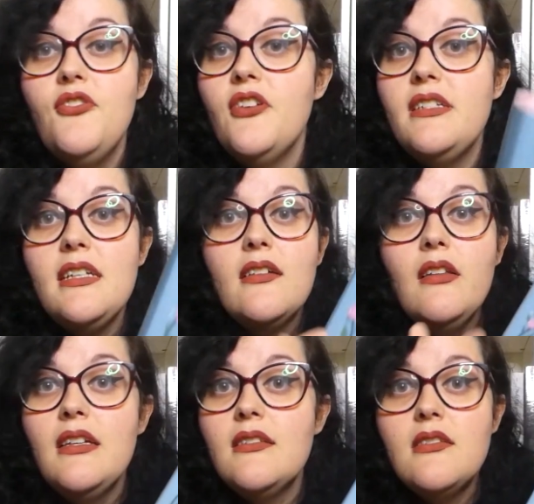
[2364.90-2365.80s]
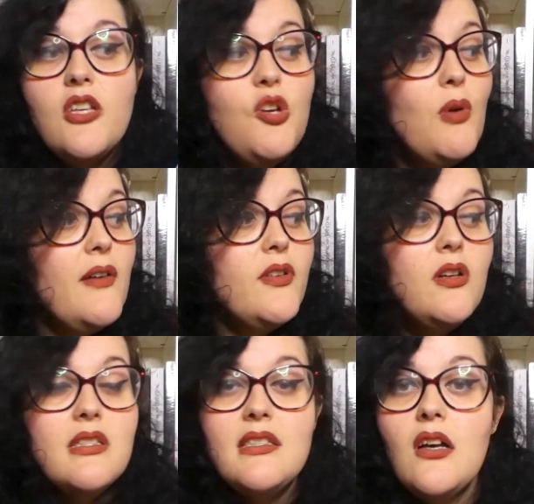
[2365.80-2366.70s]
The deal is
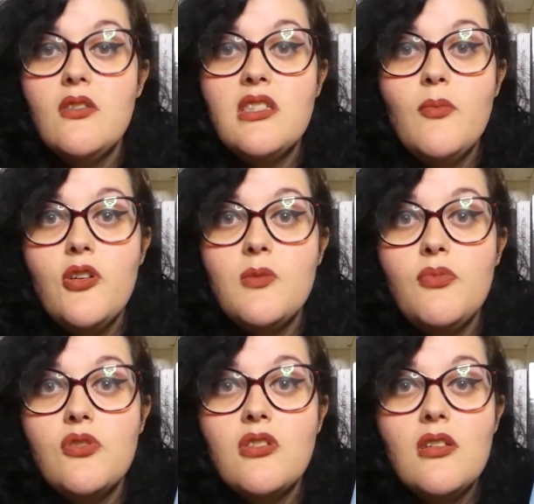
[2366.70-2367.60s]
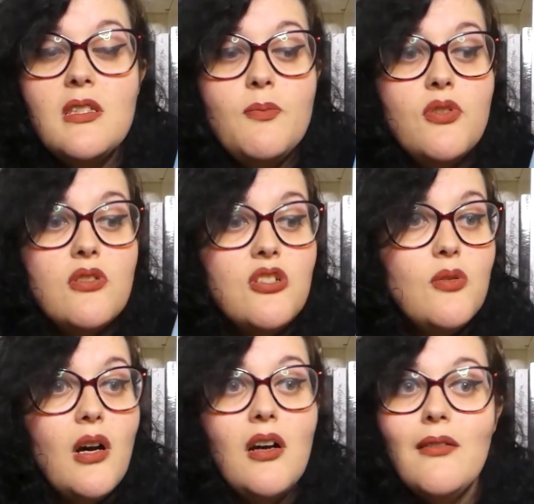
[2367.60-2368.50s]
whoever sells the most books on this book
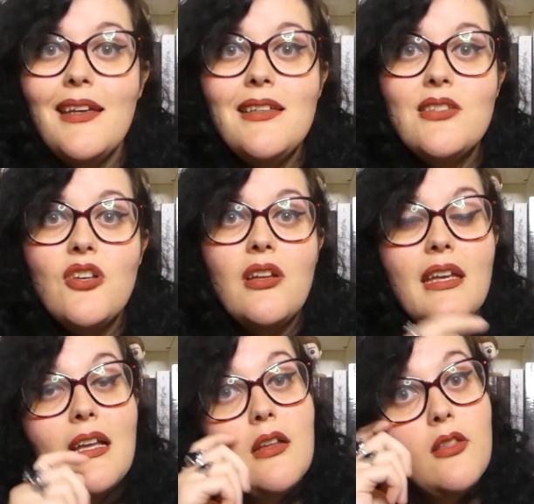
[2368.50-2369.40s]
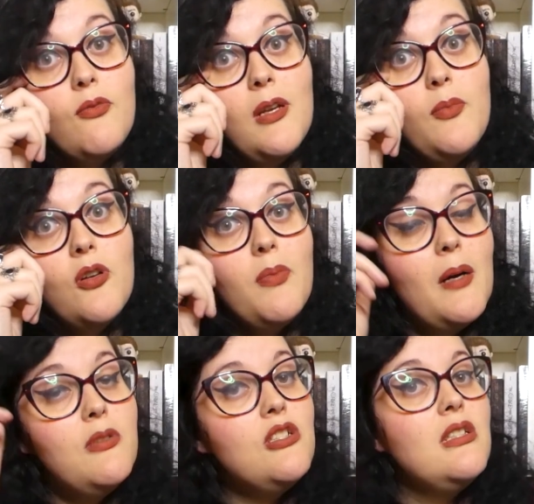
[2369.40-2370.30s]
tour is going to get a 3-book
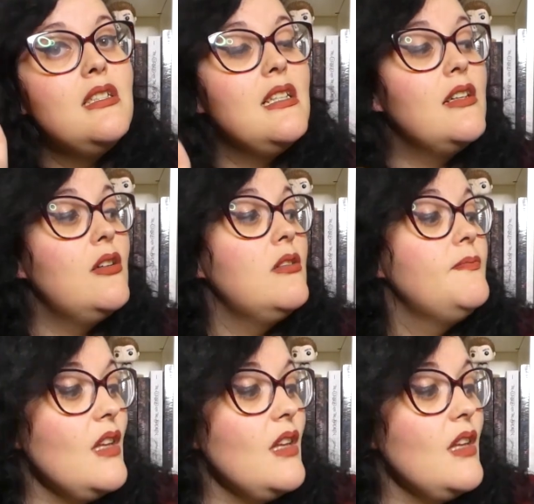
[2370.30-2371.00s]
publishing deal.